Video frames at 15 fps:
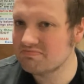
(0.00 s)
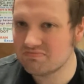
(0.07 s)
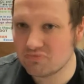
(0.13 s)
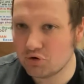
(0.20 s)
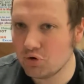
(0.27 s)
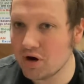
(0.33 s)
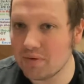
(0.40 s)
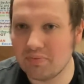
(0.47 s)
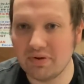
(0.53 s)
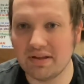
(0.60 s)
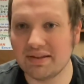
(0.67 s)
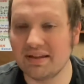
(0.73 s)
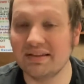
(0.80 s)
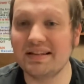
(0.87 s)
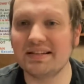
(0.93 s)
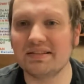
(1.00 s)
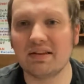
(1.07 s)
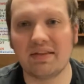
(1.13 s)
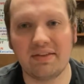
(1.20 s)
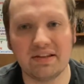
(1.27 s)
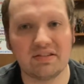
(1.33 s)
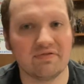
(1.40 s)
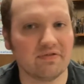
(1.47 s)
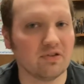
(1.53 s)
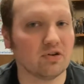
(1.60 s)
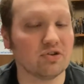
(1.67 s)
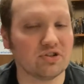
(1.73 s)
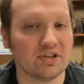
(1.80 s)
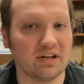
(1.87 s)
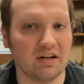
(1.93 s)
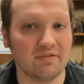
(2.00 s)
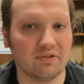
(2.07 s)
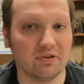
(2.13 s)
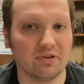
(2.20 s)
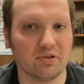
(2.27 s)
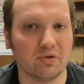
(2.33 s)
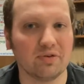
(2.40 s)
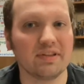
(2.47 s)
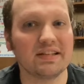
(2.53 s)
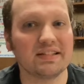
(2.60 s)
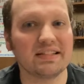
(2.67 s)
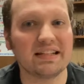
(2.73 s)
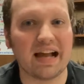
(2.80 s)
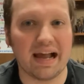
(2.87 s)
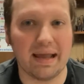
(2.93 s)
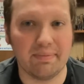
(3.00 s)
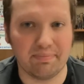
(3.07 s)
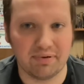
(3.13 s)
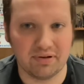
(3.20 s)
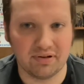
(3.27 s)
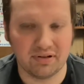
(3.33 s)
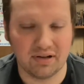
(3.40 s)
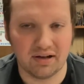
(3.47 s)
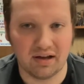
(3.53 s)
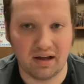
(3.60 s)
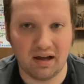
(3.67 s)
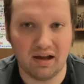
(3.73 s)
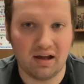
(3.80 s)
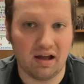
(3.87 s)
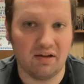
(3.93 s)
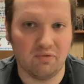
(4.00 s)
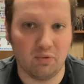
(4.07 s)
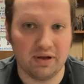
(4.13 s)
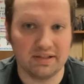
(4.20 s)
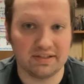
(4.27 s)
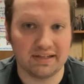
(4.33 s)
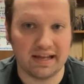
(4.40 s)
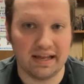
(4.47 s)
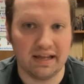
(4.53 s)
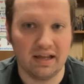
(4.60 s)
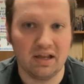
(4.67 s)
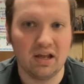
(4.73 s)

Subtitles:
grew up with, at least this version of her or this type of Wednesday.